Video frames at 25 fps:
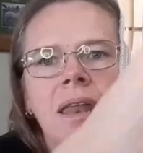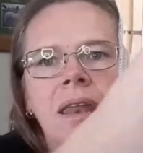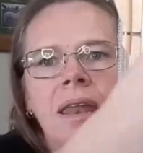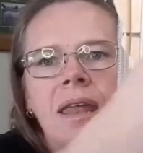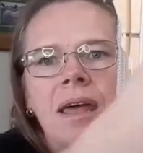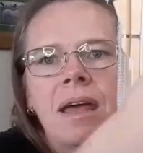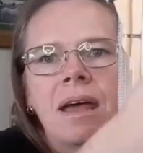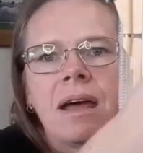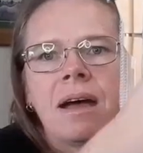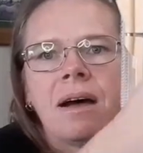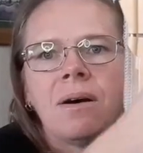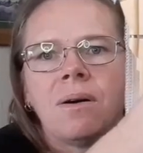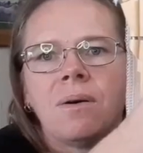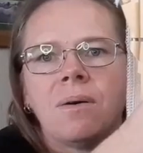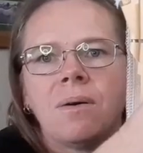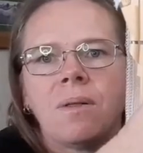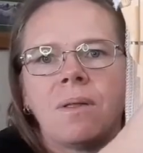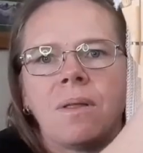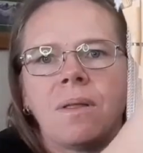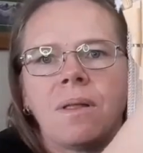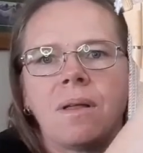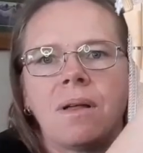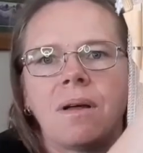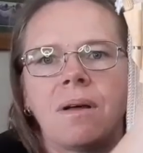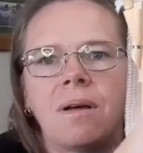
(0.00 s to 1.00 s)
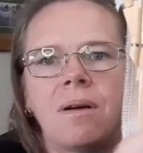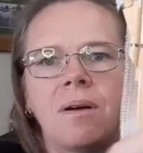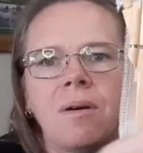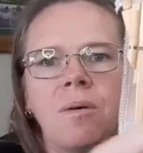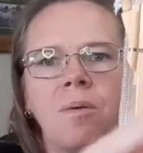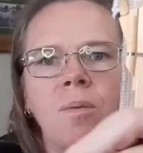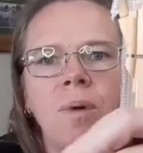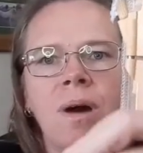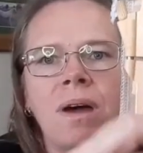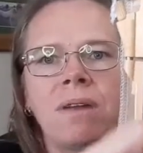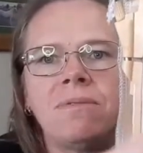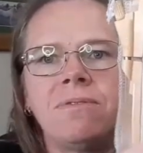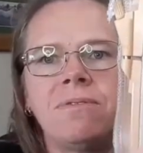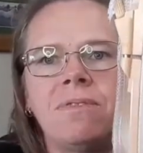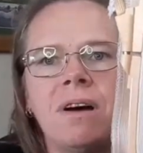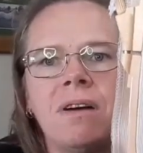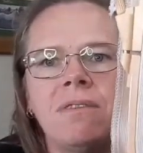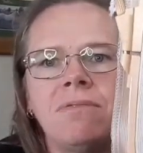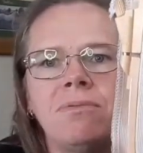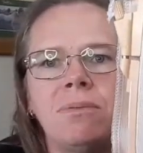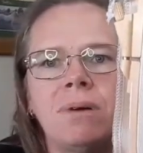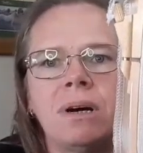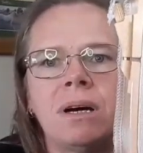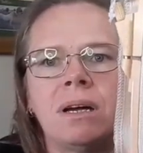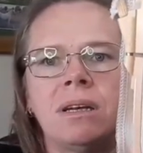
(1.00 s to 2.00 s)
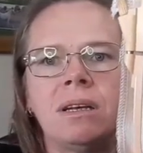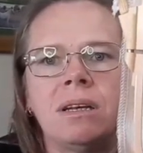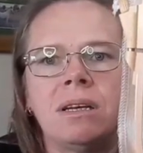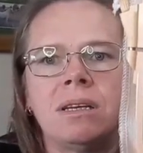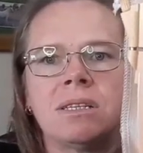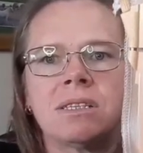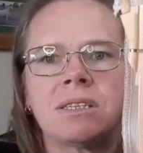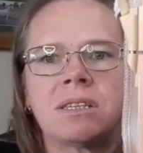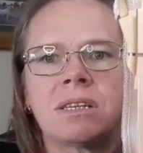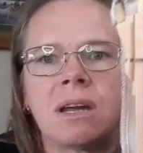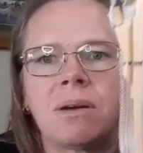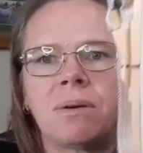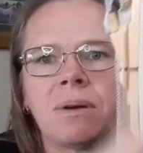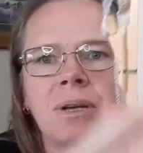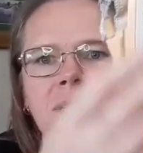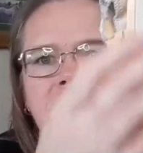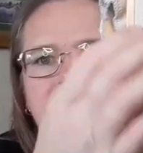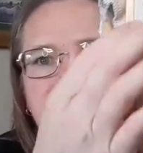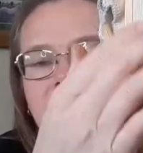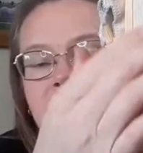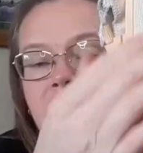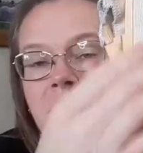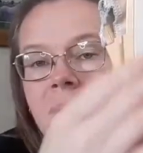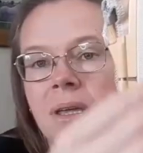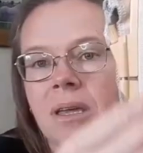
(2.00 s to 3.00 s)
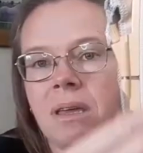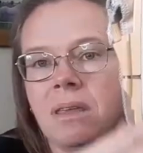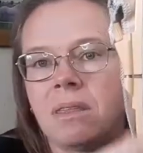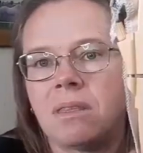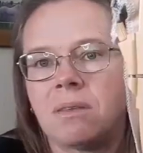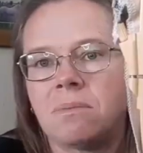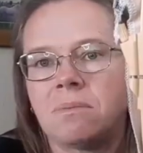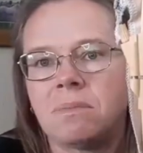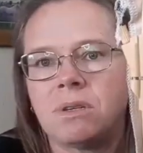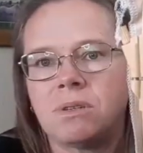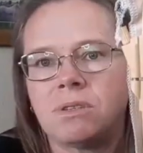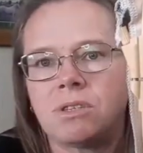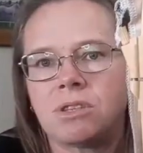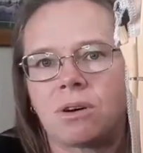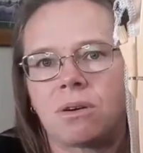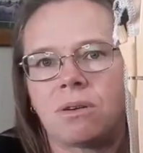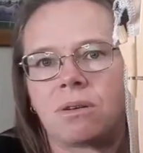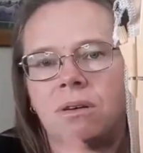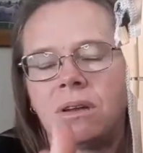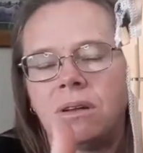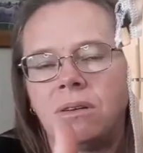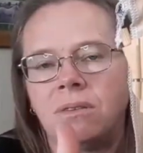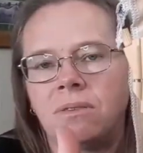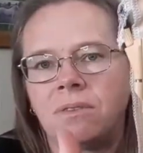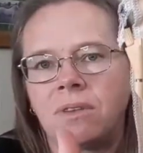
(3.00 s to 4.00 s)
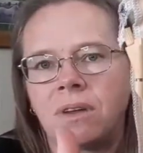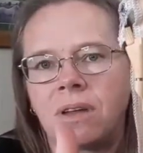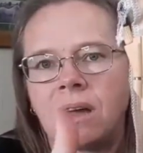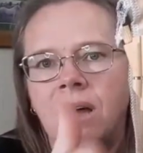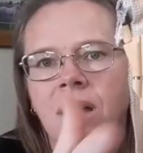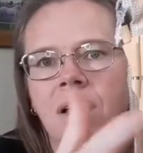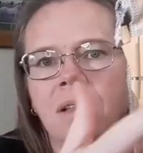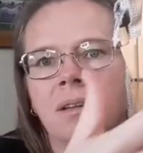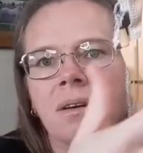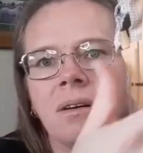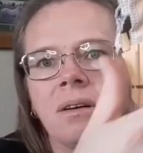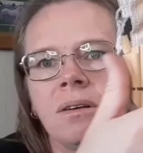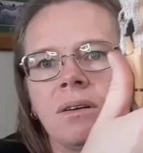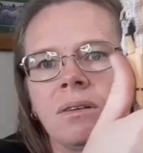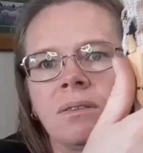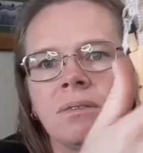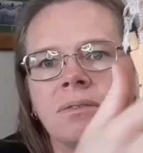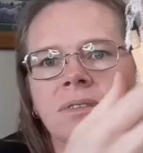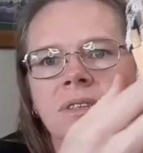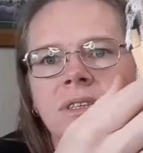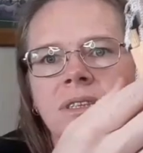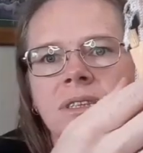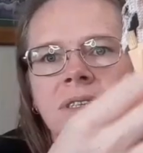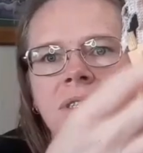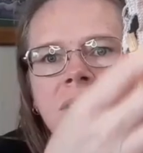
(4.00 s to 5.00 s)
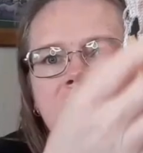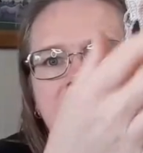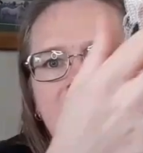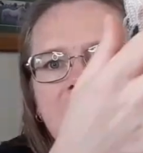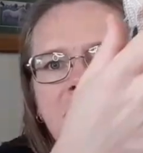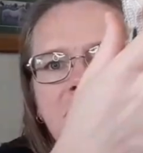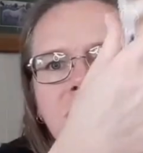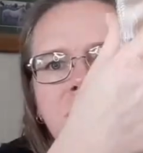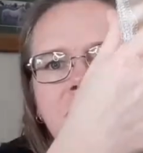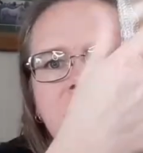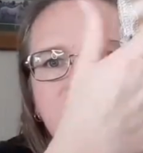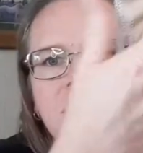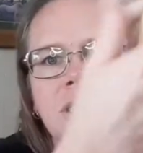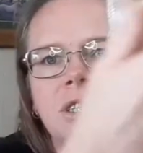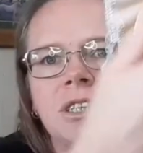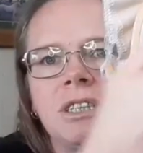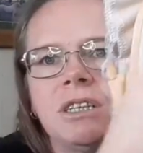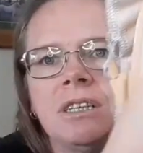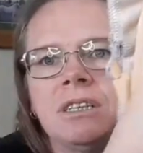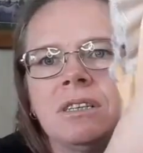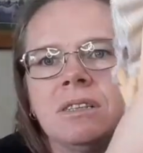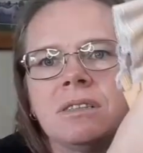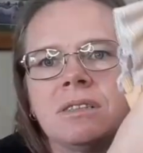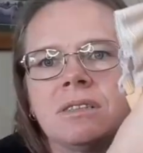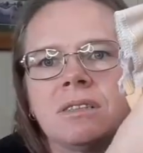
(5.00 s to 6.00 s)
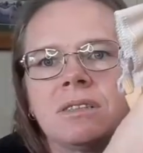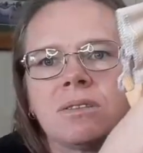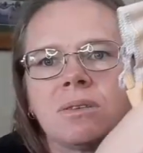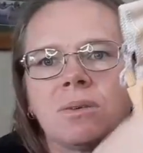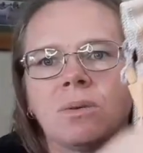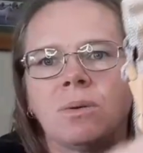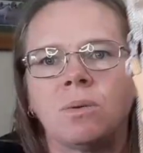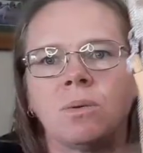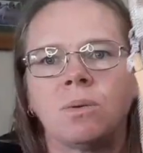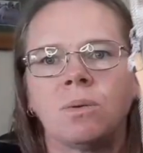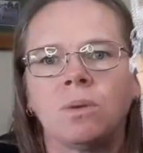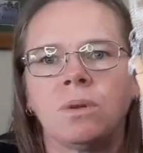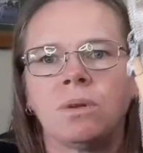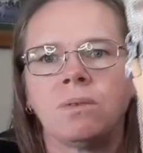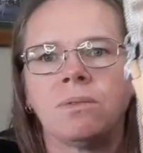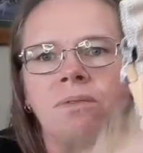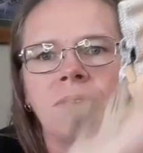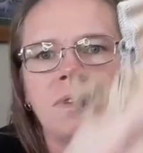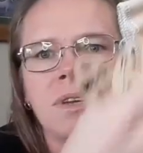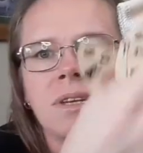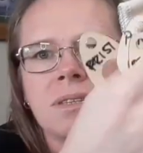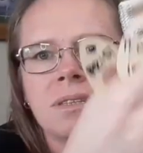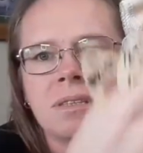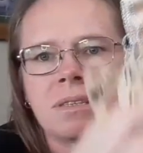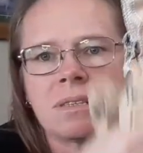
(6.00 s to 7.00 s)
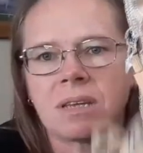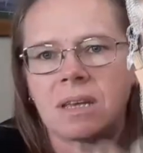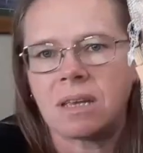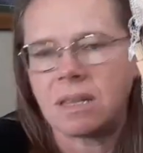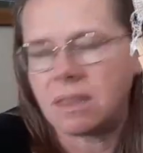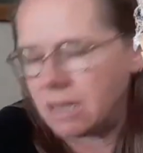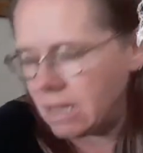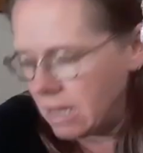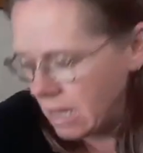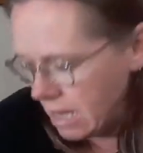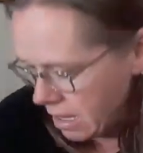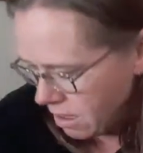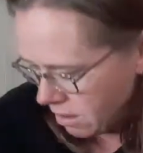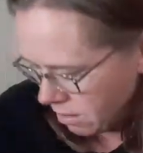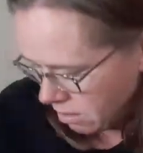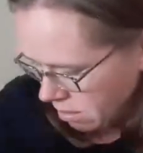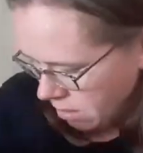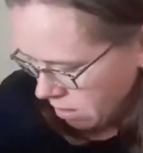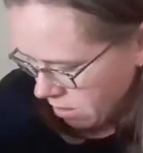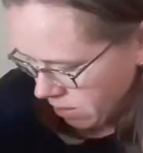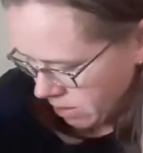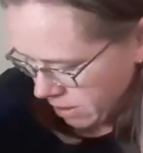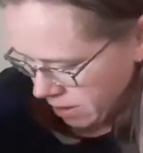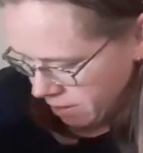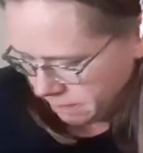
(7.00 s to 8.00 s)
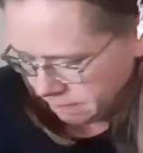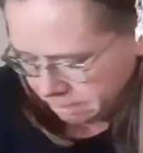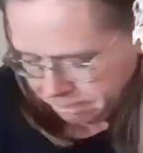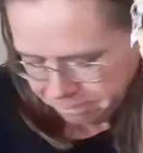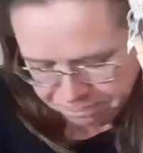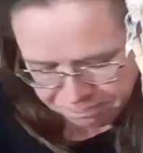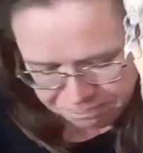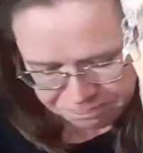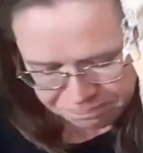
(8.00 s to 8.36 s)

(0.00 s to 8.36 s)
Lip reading: Now 151 is going to be the majority of the color, obviously, which is all of this and the outline.